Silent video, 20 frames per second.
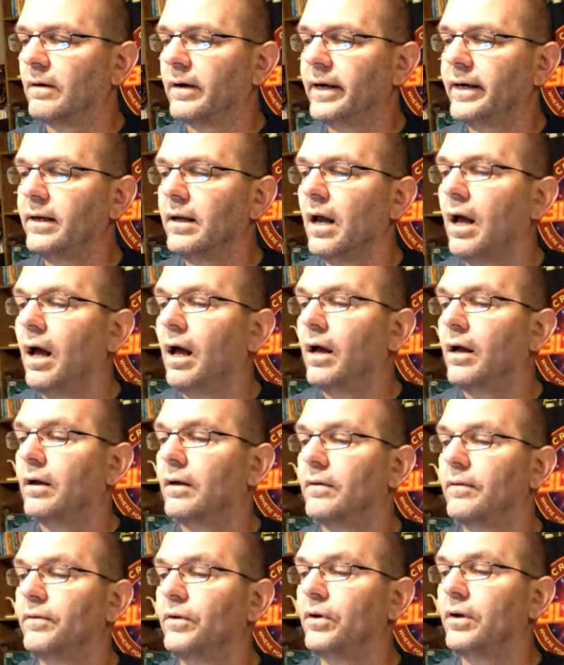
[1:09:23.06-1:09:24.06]
All right.
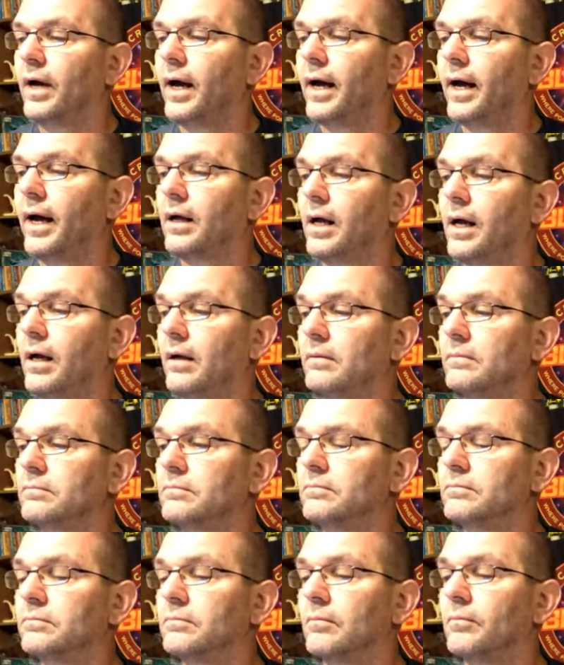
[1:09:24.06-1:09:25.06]
You got
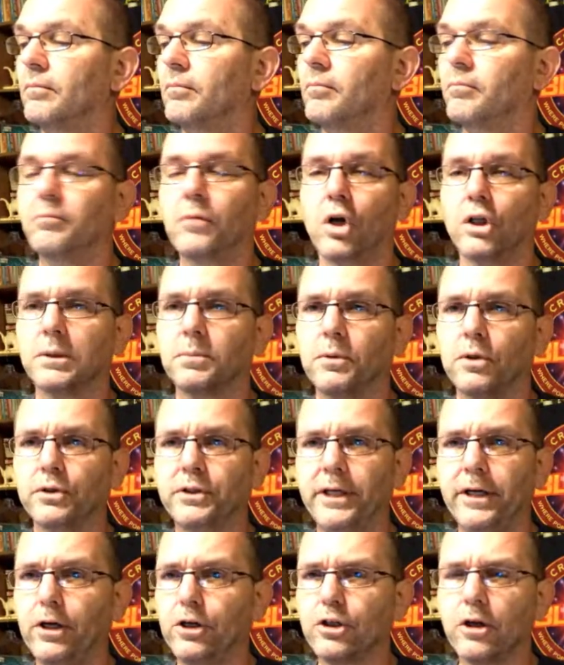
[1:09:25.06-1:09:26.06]
multiple
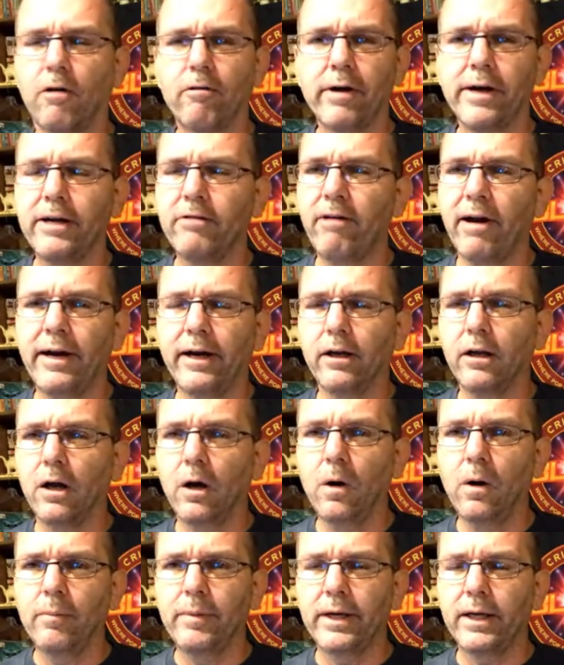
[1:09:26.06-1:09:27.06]
tiers already ready to
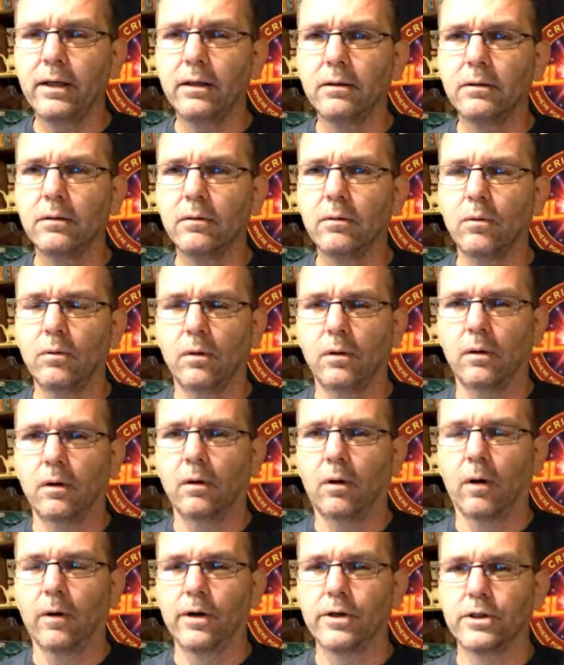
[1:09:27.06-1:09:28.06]
go? I mean,
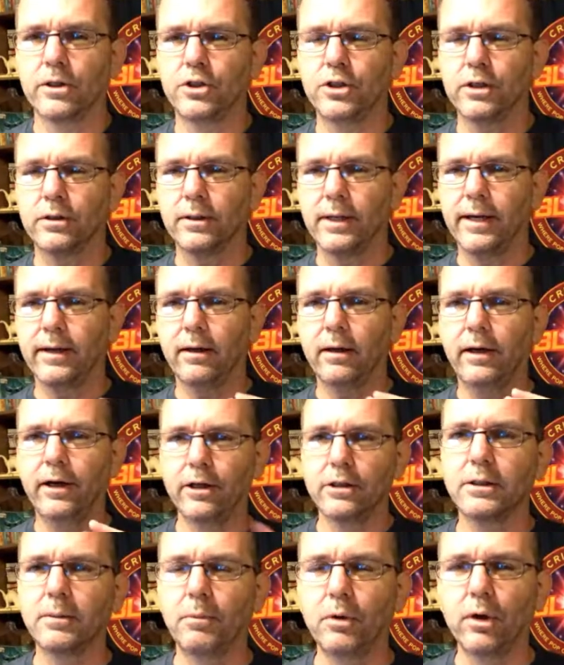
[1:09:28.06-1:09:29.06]
or is it just like,
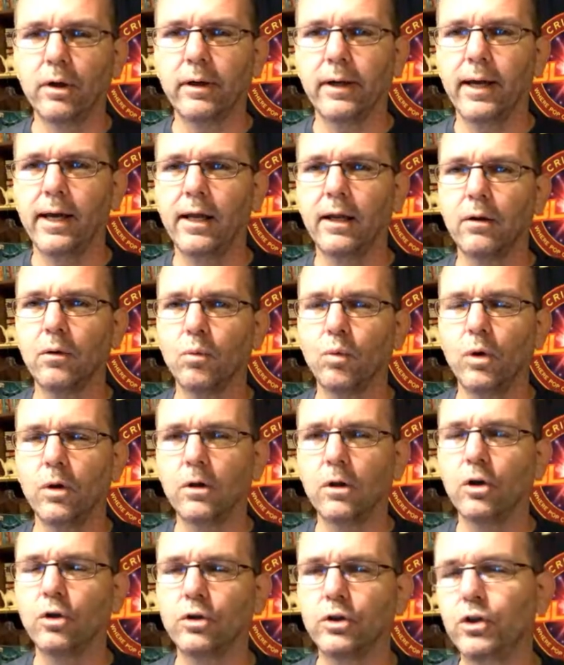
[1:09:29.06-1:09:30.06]
here's the book and
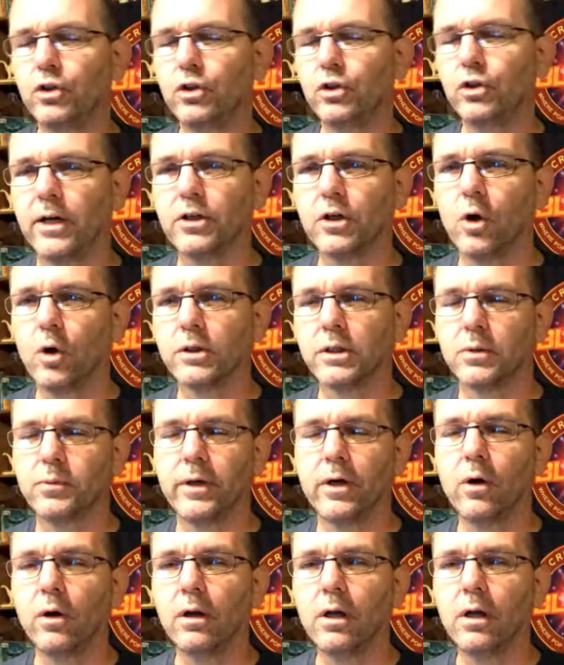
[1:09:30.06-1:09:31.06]
we'll do stretch goals as we
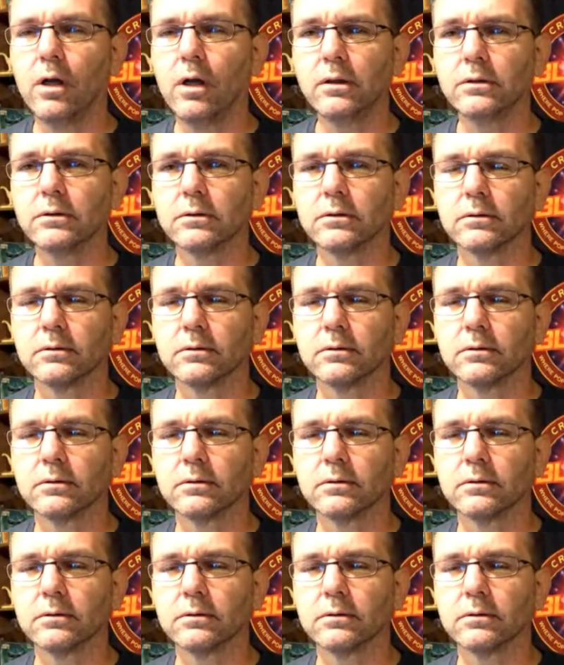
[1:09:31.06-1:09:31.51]
go along?